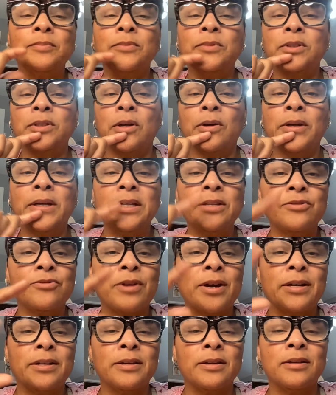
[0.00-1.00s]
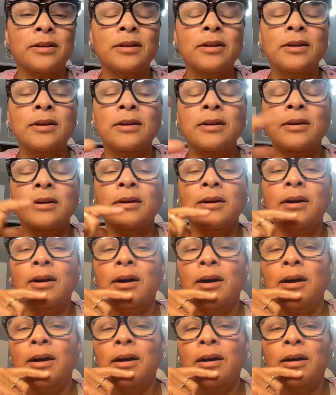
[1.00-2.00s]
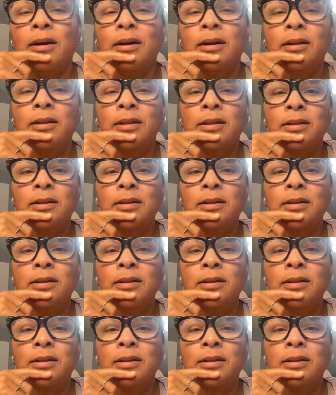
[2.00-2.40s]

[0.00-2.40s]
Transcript: So he's trying to uh,